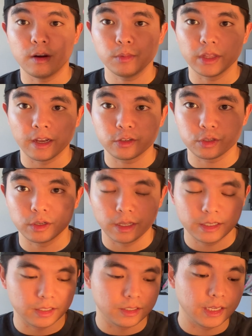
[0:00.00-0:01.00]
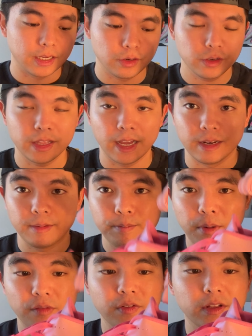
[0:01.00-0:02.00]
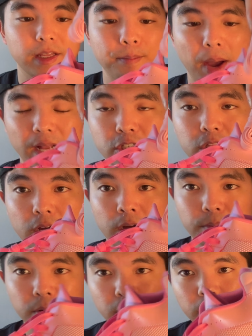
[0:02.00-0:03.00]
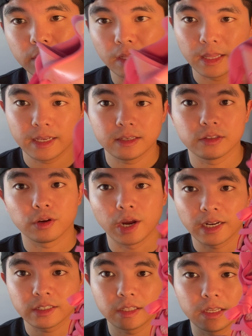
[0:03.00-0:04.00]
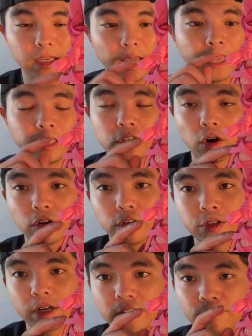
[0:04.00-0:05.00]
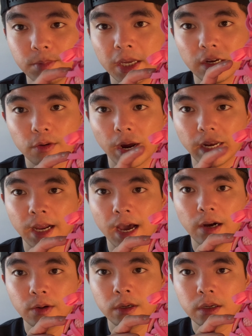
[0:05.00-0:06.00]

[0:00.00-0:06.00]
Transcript: with extra laces here that perfectly match the upper. The laces are actually a darker shade of pink right now.